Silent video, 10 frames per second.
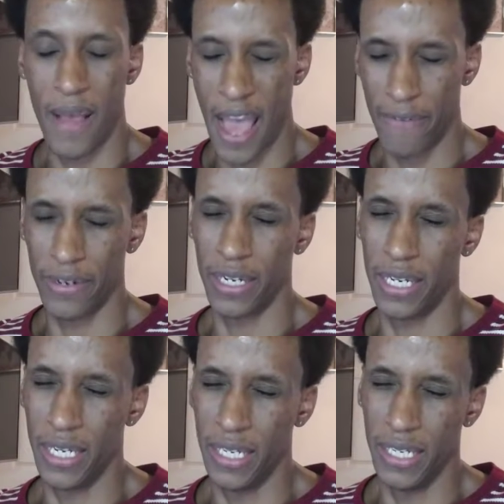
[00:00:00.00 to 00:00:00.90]
having a
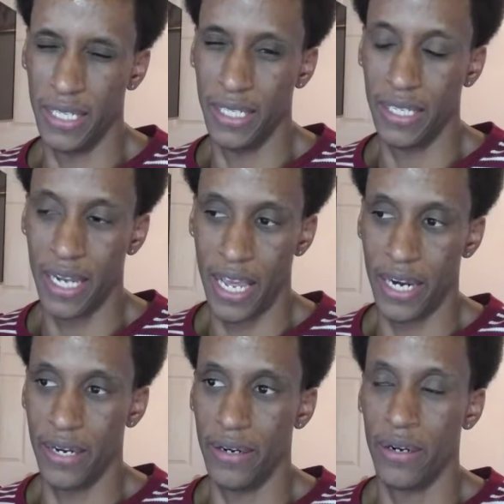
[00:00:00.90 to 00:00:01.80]
gun
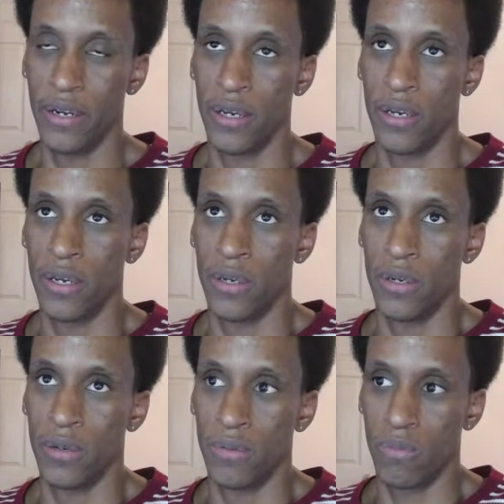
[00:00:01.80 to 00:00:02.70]
in
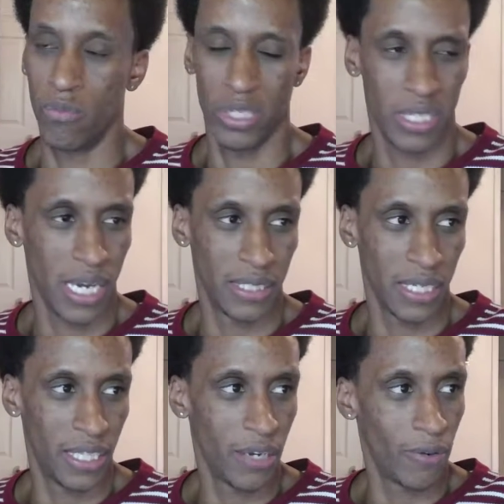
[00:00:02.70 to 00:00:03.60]
Wisconsin. I
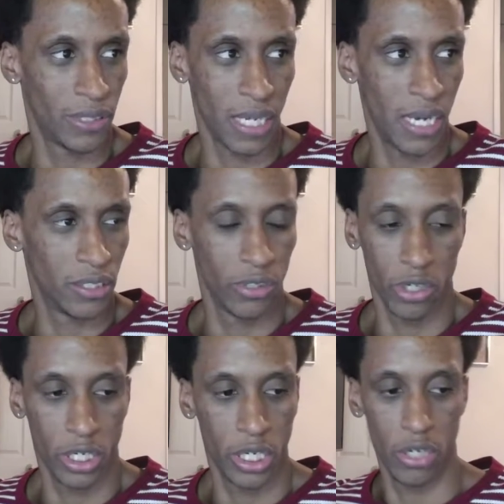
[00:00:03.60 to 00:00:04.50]
think Wisconsin or
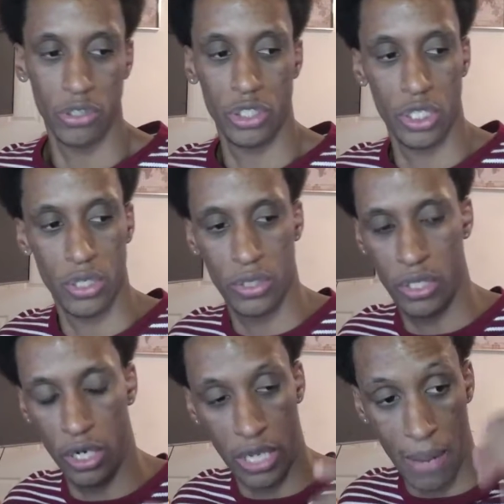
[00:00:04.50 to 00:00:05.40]
Kenosha. You
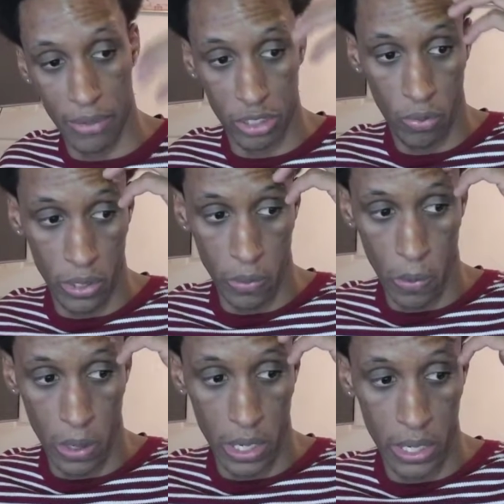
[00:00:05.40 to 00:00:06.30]
gotta be
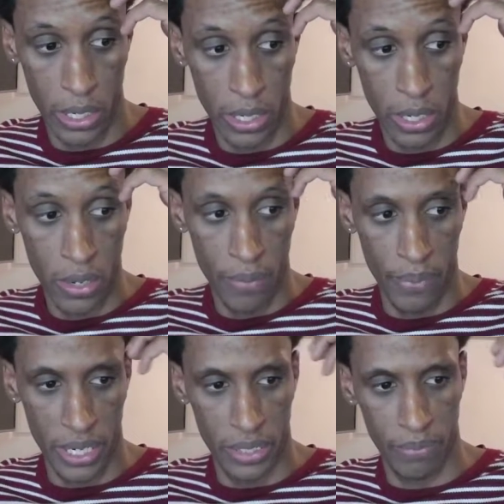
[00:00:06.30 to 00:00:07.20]
21,
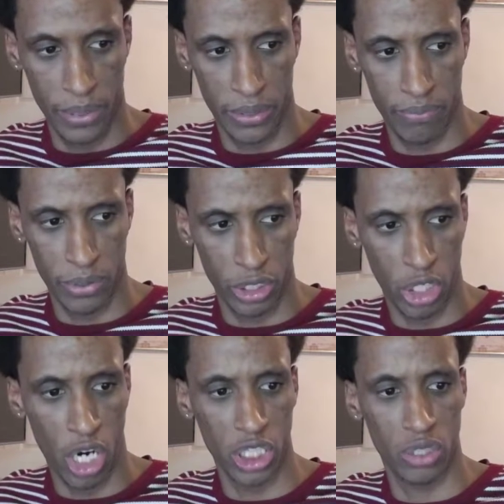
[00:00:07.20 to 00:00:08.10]
but the
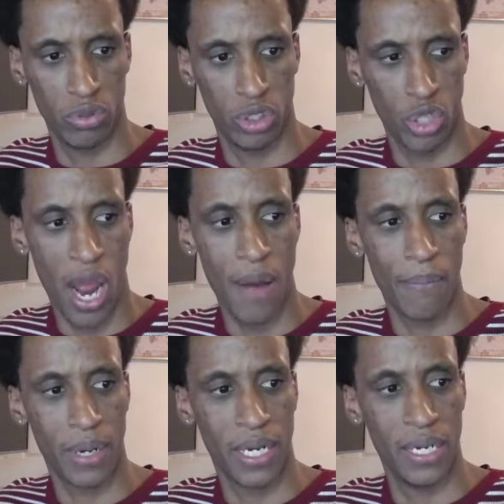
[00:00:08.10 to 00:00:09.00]
charges was dropped
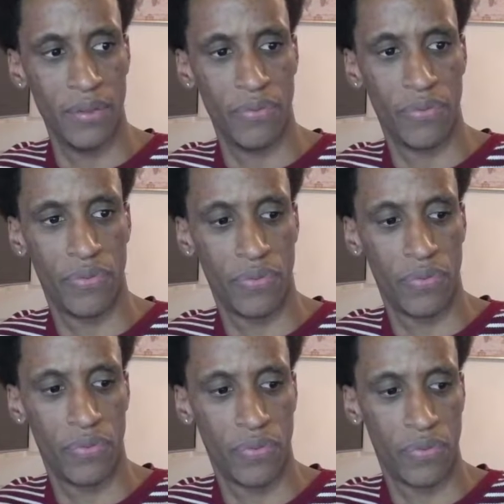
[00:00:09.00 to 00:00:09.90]

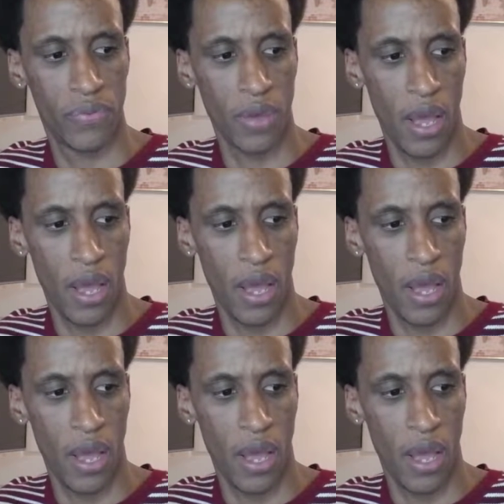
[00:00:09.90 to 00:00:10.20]
because